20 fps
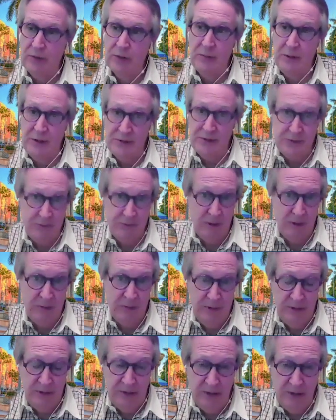to the best of our
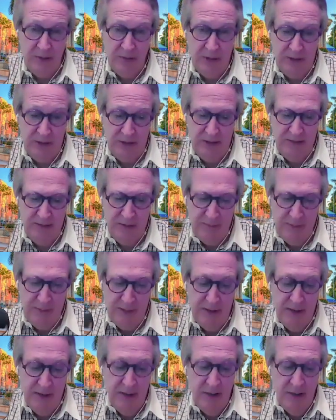ability want to give them that
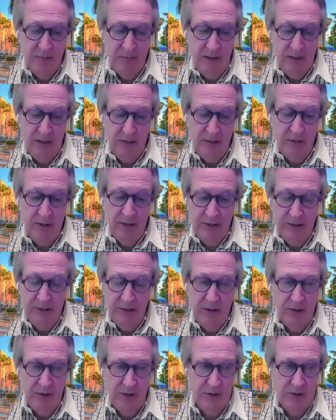by the way you
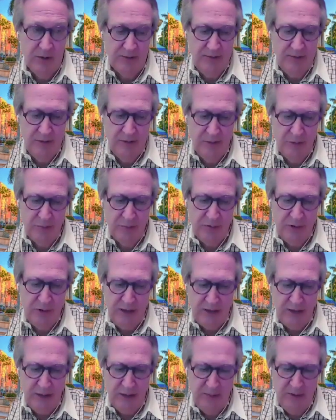know that uh, the
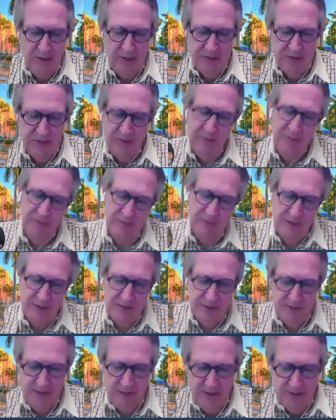proclamation that
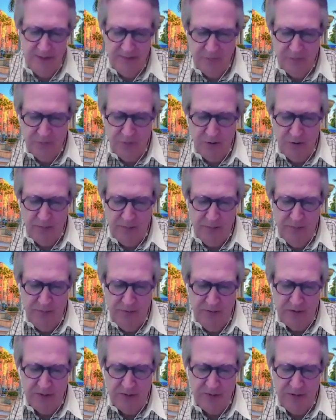uh, trump
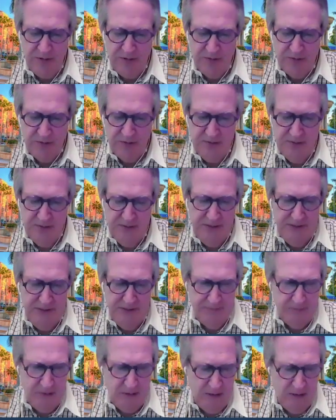administration
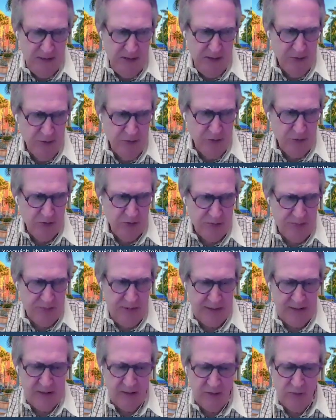uh, endorsed
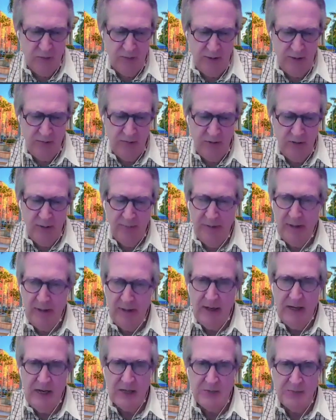back in 21 about
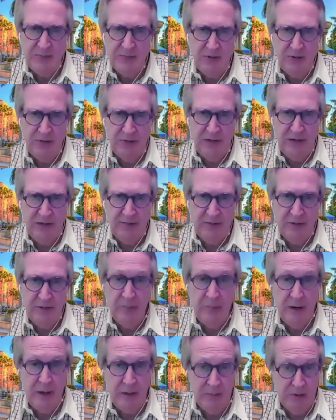hospitals having to
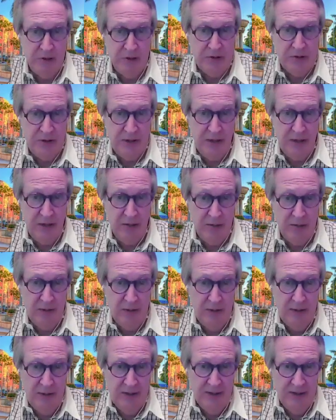publish now
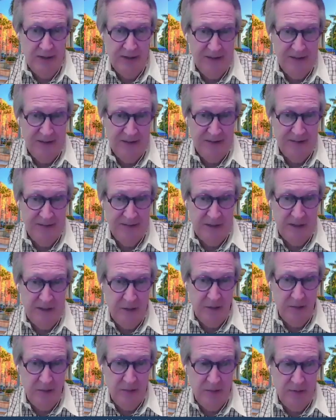uh,
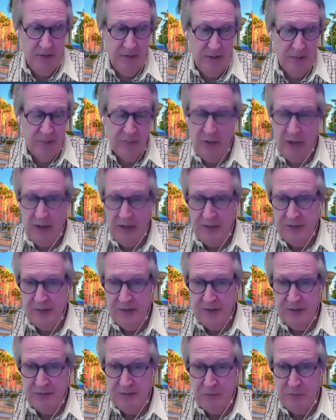the the
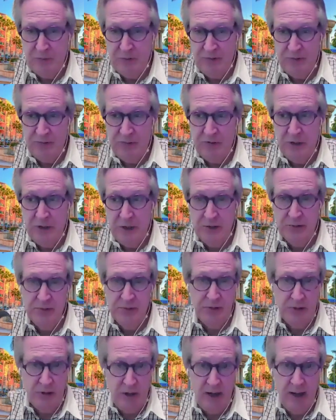prices for
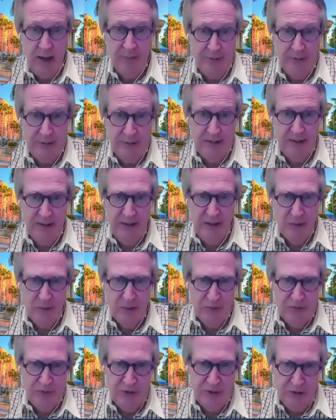300 common
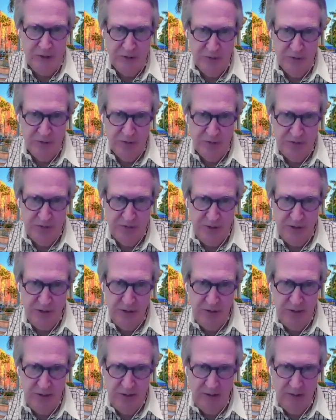procedures you know
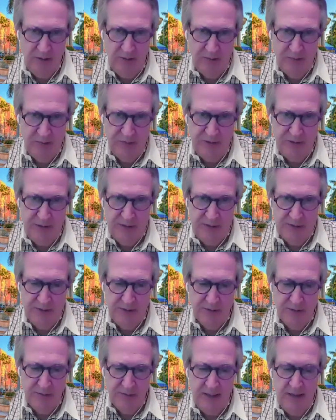on their websites
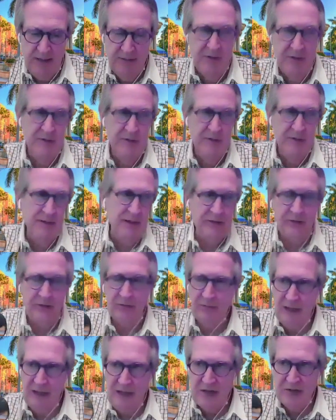and even as of
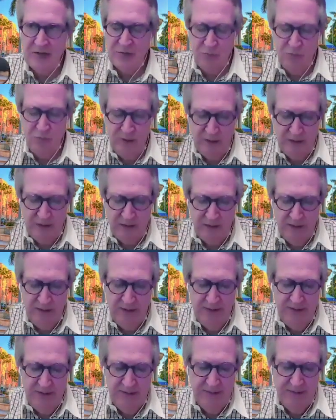last week
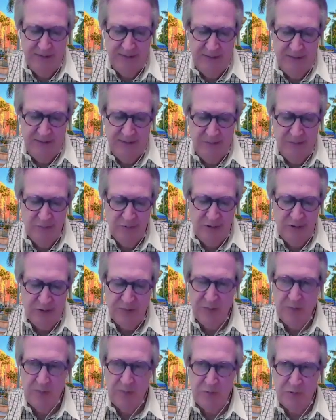uh, press
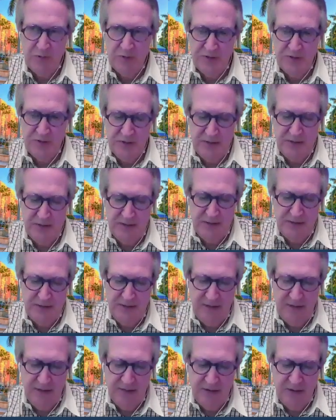reports in, in the
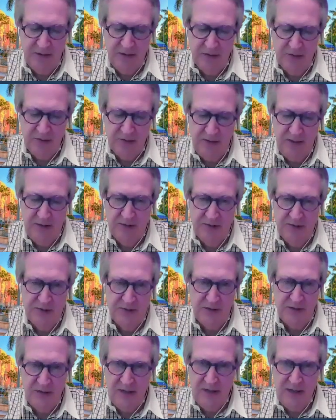healthcare trades is
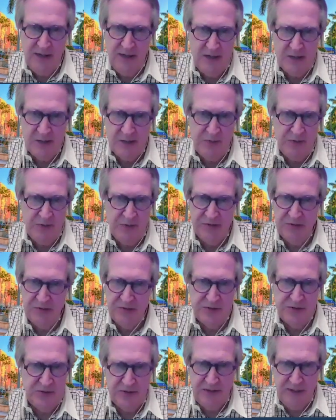a lot of hospitals are
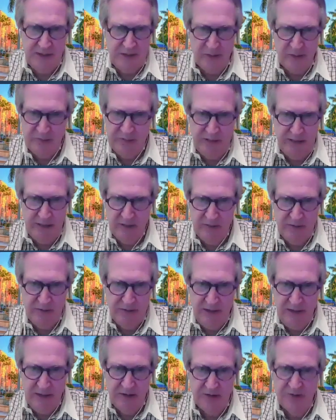still not compliant with
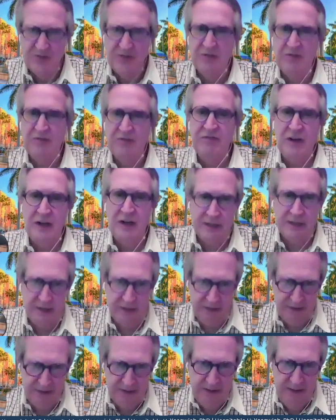that. They're still fighting
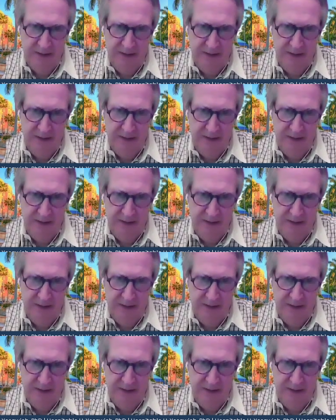it,